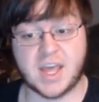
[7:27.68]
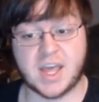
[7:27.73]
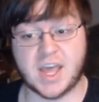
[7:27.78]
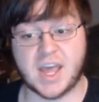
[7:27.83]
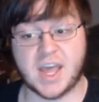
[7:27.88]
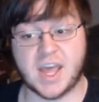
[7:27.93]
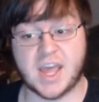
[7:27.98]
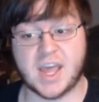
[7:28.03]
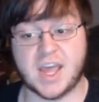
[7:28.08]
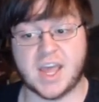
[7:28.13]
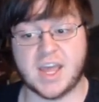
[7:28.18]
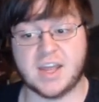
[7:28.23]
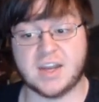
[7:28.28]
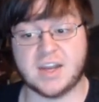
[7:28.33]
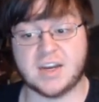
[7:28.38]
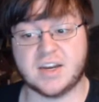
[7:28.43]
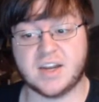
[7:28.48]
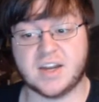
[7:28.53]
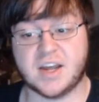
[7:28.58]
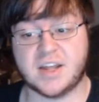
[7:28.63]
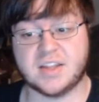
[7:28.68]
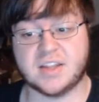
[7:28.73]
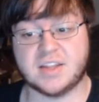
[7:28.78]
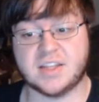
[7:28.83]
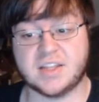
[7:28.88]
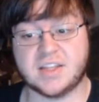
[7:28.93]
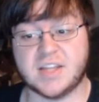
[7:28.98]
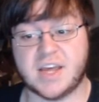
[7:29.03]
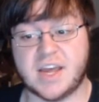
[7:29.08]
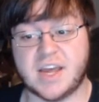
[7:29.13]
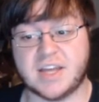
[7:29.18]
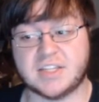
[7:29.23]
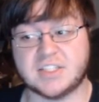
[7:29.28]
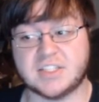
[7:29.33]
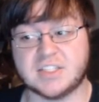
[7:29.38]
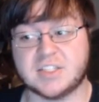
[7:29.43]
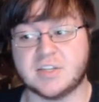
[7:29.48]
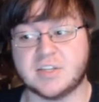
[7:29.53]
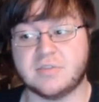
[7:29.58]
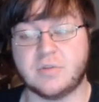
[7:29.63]
And other than that,
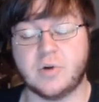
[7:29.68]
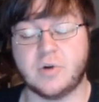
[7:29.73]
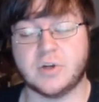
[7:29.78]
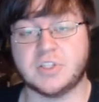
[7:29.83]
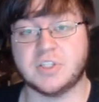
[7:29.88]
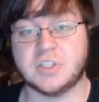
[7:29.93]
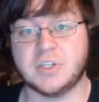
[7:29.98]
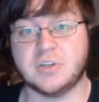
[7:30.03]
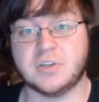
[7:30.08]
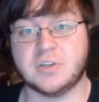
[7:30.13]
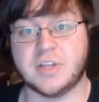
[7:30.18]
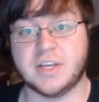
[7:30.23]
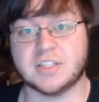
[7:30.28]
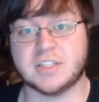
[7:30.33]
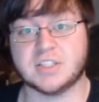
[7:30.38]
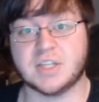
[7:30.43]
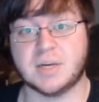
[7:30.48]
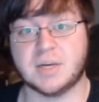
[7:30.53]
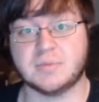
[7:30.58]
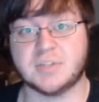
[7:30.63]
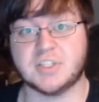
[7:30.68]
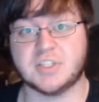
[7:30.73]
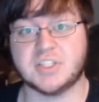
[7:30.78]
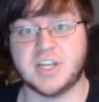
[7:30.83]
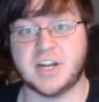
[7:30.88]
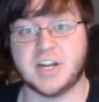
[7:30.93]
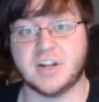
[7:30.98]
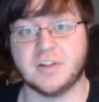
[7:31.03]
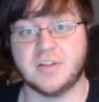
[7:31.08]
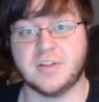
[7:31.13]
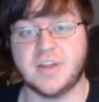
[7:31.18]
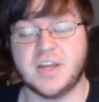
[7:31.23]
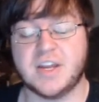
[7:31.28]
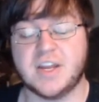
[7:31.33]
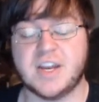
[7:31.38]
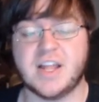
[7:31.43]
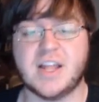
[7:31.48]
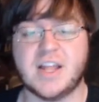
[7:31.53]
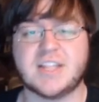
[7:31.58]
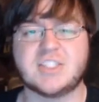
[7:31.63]
just look forward to new things to come to the channel.
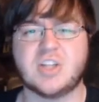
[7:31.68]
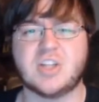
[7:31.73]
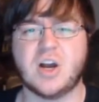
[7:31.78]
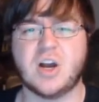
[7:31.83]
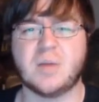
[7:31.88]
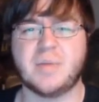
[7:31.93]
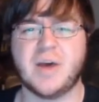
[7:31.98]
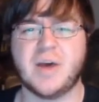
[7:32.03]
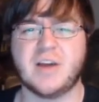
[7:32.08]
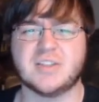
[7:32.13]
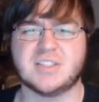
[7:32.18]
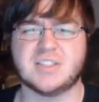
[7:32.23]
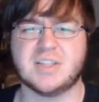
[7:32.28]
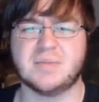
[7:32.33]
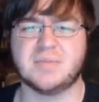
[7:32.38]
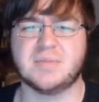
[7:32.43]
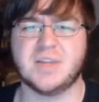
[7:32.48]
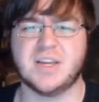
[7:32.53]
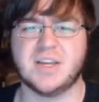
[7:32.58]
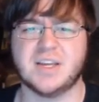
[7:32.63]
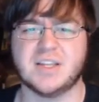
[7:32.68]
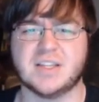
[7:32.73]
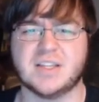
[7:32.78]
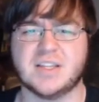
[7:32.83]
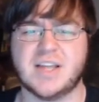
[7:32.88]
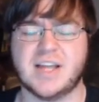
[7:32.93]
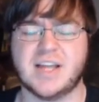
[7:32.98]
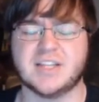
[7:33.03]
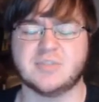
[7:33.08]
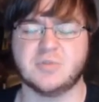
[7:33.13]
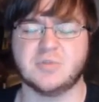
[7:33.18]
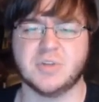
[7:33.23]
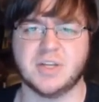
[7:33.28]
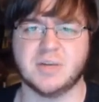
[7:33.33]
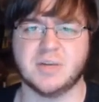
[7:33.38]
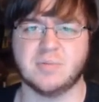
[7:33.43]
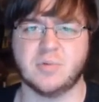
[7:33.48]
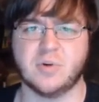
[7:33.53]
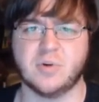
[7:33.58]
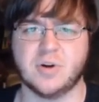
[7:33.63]
Now, let's talk about something that's
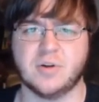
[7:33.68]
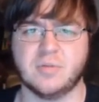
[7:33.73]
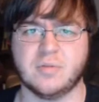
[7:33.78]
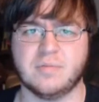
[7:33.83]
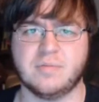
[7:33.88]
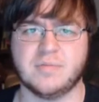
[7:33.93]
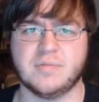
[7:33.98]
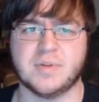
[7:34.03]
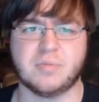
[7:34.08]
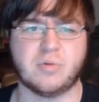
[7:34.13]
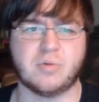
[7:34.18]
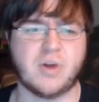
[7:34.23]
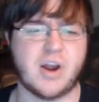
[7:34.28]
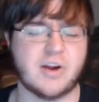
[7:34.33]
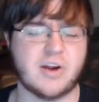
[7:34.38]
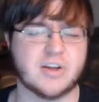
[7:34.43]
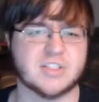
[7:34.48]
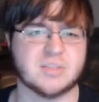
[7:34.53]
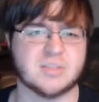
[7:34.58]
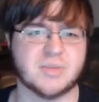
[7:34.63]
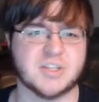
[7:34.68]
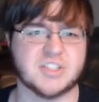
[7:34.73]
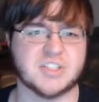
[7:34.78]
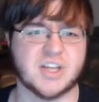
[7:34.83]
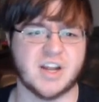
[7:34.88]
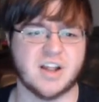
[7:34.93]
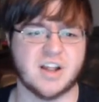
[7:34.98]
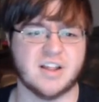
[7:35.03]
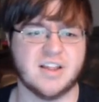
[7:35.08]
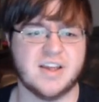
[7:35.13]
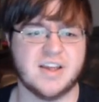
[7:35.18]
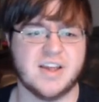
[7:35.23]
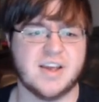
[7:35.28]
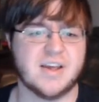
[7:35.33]
really important the progress of my channel.